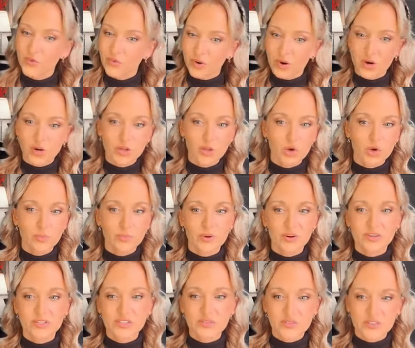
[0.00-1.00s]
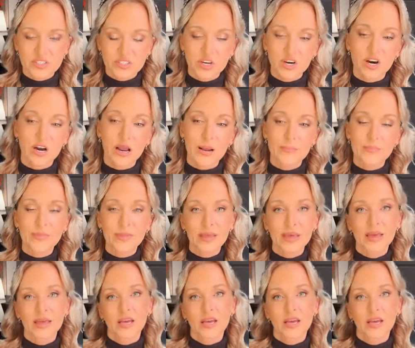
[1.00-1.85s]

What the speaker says: for a very long period of time.